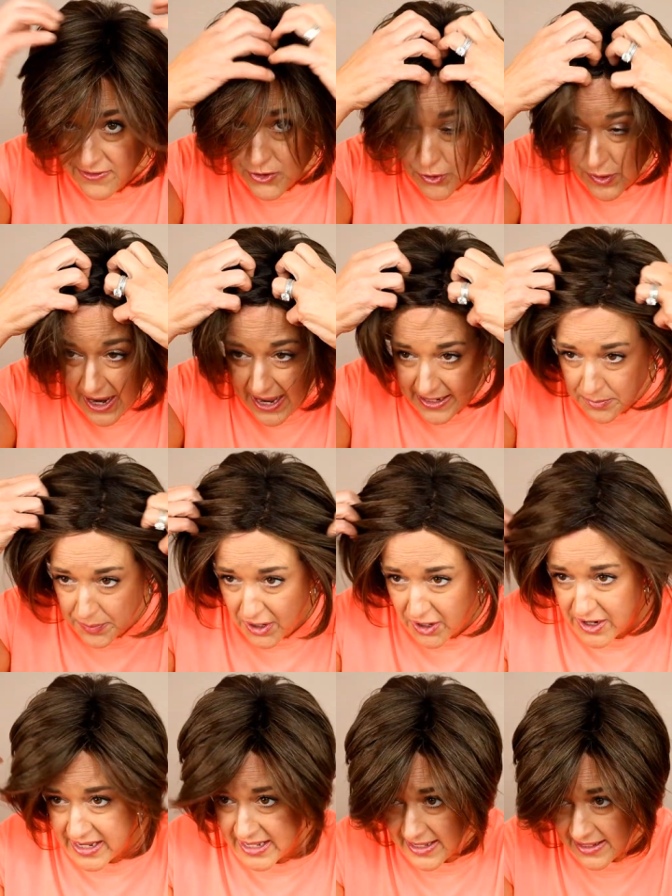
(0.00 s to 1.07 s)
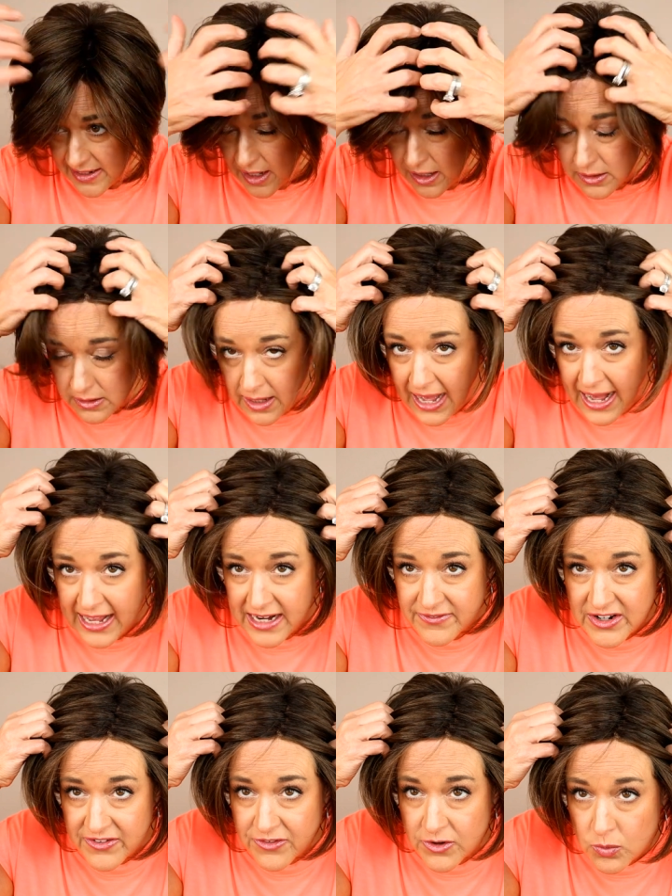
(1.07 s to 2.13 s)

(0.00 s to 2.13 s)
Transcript: I've tried parting it a lot of